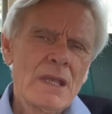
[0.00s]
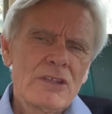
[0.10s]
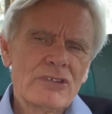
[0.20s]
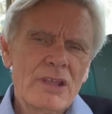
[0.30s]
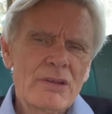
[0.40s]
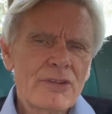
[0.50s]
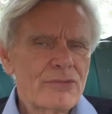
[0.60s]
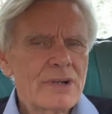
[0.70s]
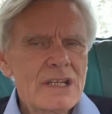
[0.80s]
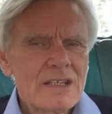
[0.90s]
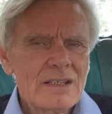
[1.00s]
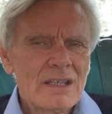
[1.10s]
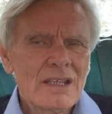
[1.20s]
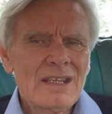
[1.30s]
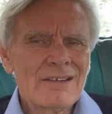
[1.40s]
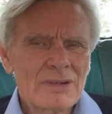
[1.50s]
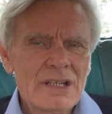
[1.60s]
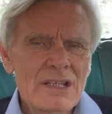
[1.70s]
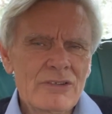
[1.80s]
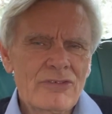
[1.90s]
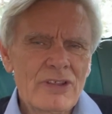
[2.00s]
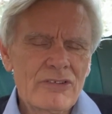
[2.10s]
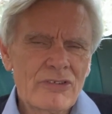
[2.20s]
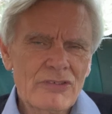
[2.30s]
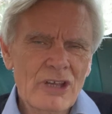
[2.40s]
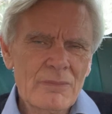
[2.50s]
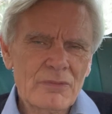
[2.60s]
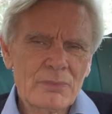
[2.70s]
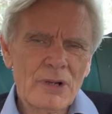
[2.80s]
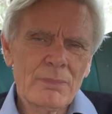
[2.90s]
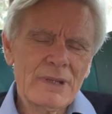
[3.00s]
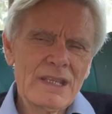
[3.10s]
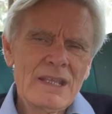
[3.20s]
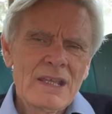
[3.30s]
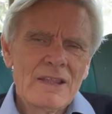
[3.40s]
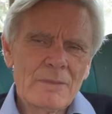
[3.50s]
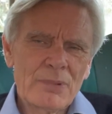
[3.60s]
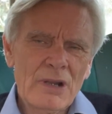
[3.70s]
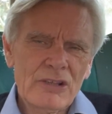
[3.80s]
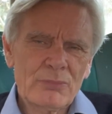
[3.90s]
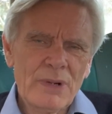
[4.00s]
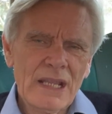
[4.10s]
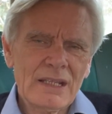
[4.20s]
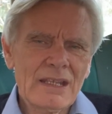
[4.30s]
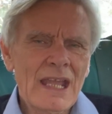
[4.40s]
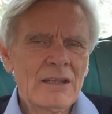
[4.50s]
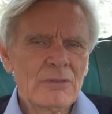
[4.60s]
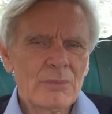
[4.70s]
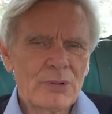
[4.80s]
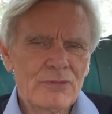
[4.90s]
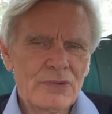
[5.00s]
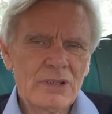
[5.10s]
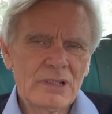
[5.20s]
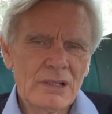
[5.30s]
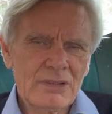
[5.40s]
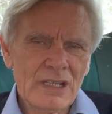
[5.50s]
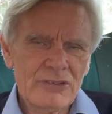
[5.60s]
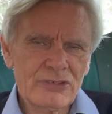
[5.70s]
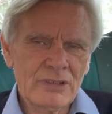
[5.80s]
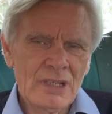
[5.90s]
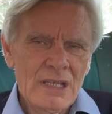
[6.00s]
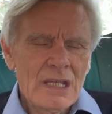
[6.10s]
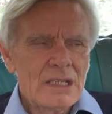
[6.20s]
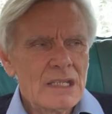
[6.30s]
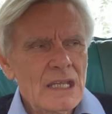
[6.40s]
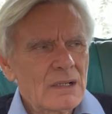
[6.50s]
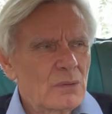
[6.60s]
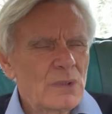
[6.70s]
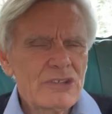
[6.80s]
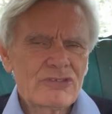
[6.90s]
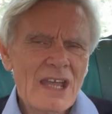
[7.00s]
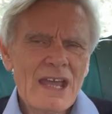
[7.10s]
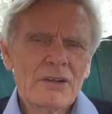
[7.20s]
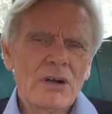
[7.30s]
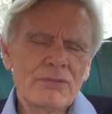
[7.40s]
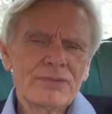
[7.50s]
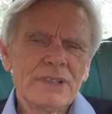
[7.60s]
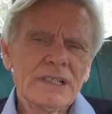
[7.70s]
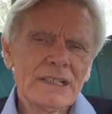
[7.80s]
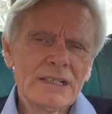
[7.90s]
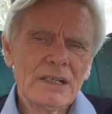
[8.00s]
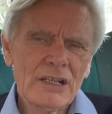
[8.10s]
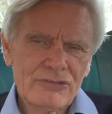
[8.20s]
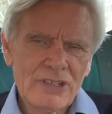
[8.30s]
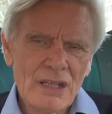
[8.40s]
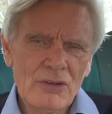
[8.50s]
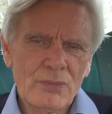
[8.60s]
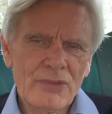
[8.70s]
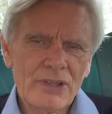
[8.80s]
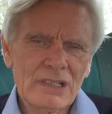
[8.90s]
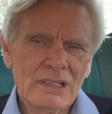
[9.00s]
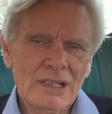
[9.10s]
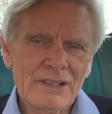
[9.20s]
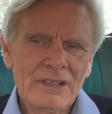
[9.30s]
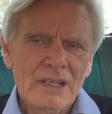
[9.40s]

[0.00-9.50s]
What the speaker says: So there are three ingredients. There's the type of property, the price bracket, and preferred location. Now I start off with the client